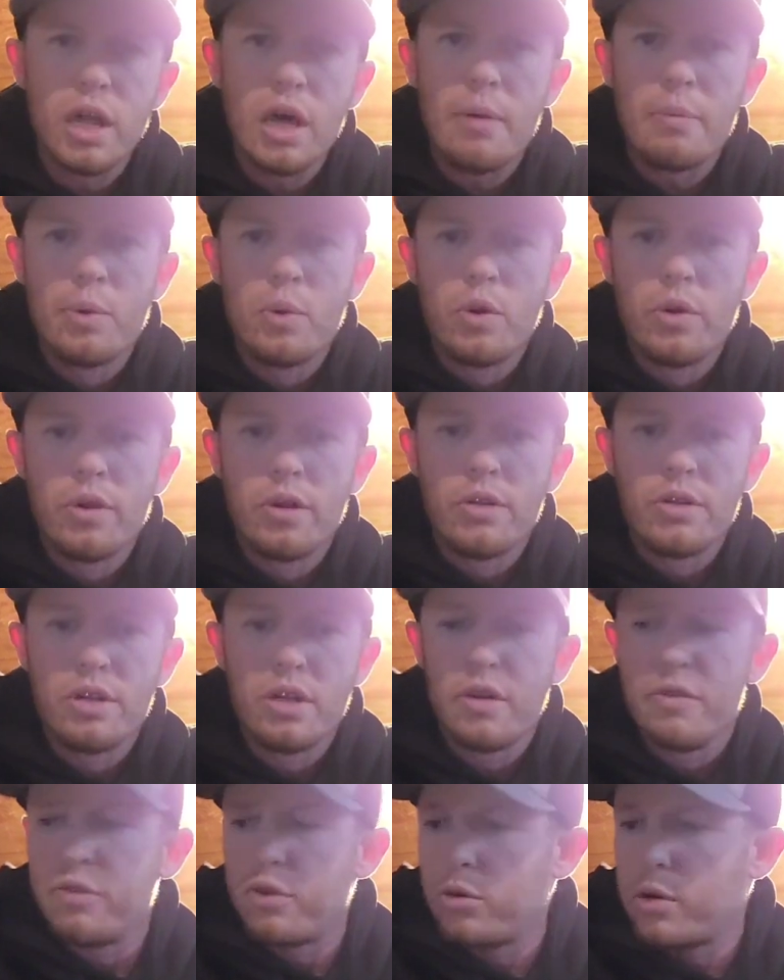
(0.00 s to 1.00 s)
a lot more of their
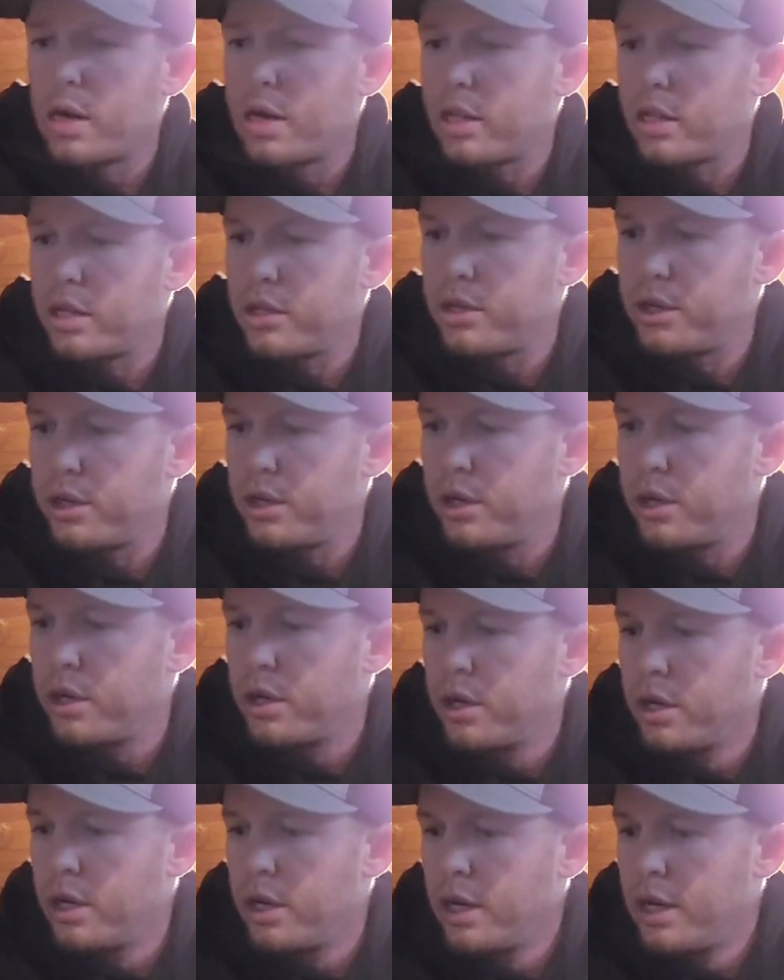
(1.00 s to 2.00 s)
stuff throughout this year.
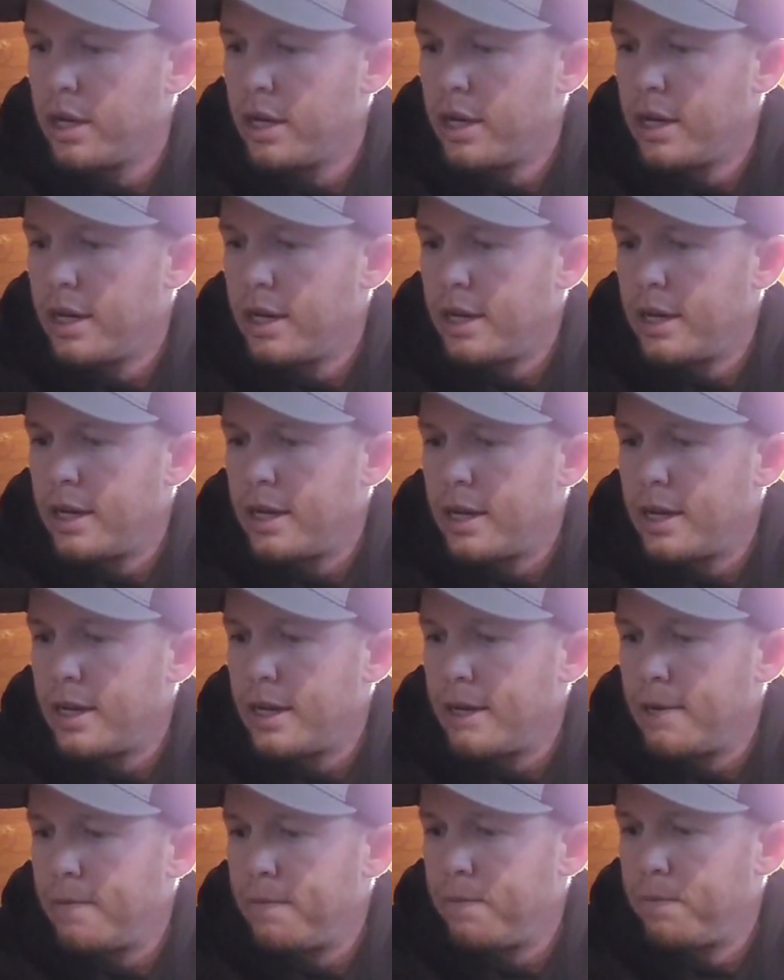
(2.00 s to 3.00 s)

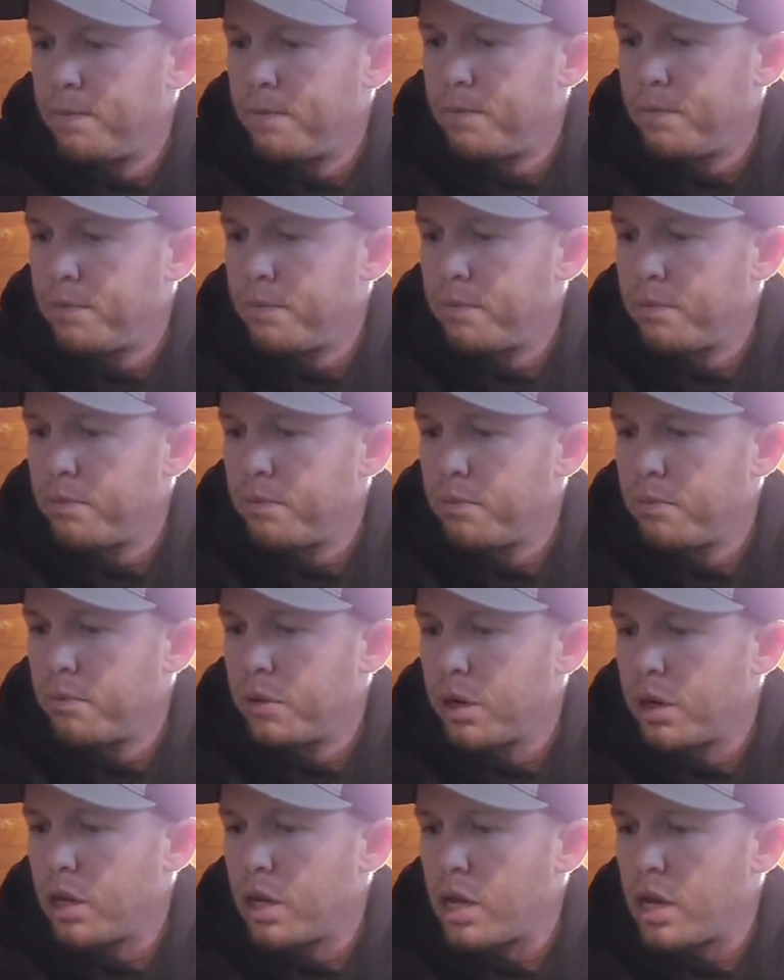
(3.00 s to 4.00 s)

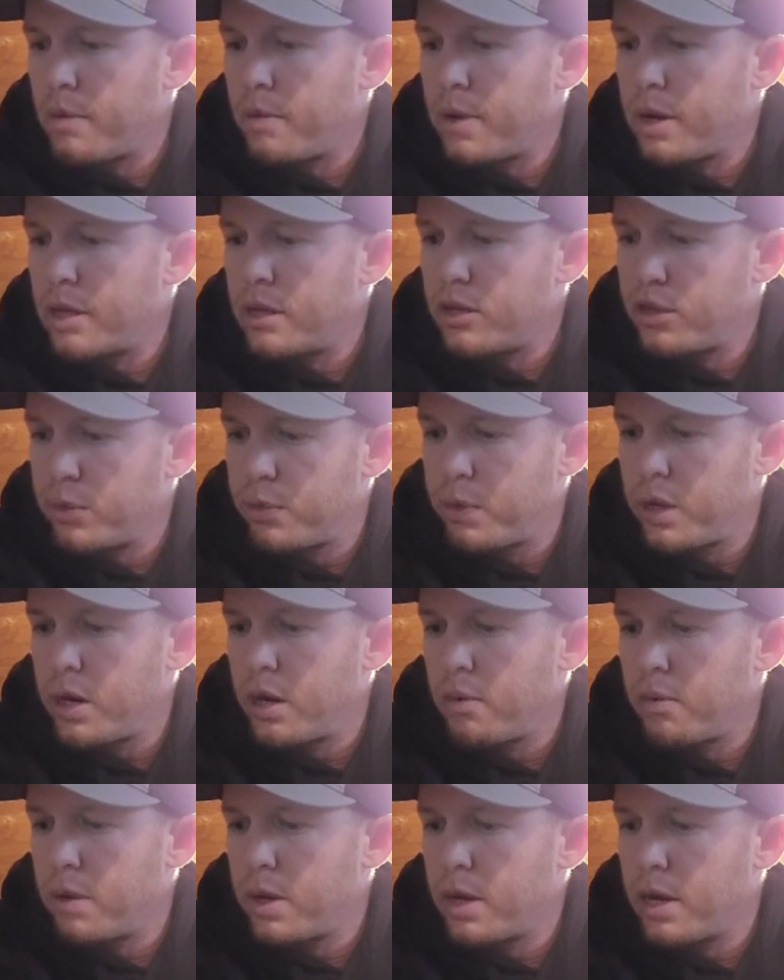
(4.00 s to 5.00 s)
But a lot of my
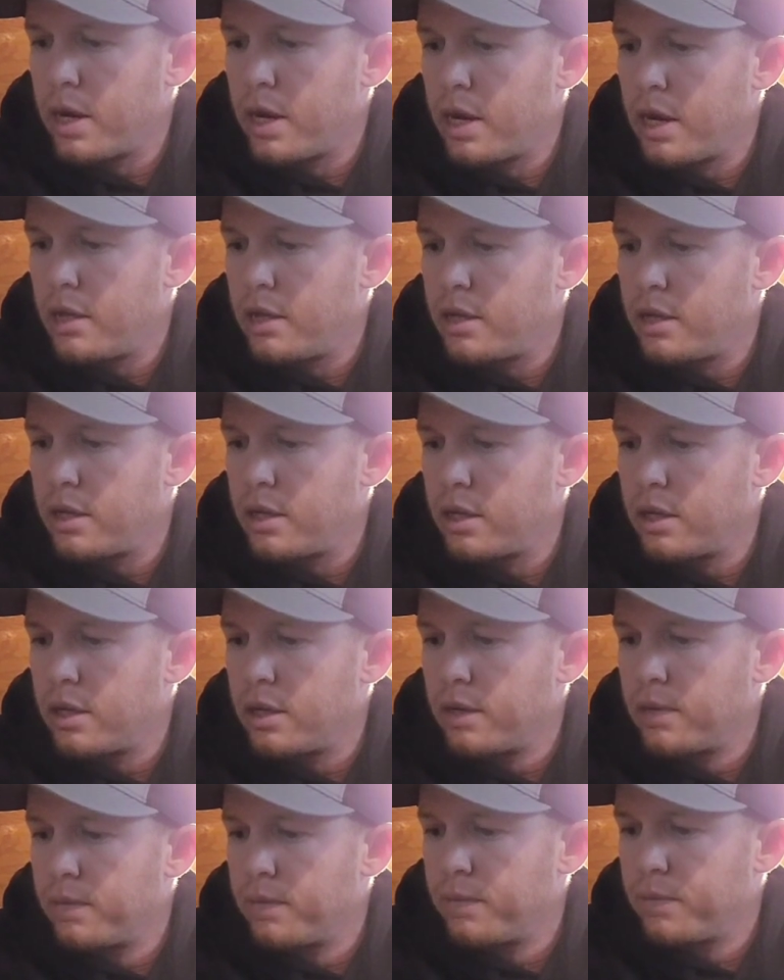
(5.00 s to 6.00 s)
spinner baits
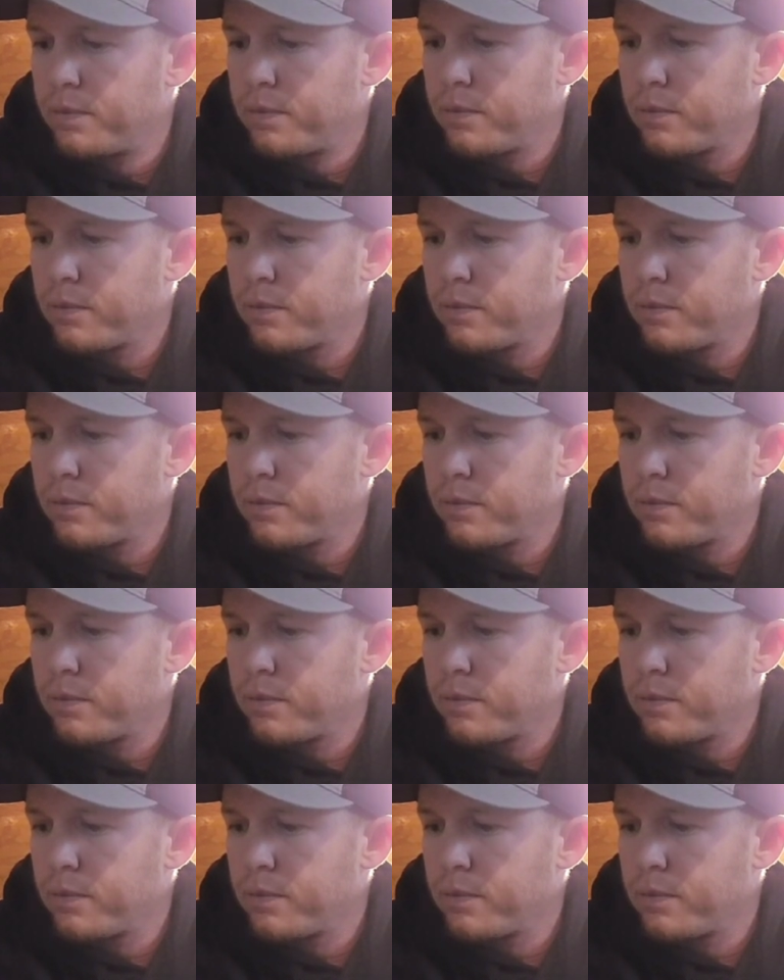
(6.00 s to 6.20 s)
and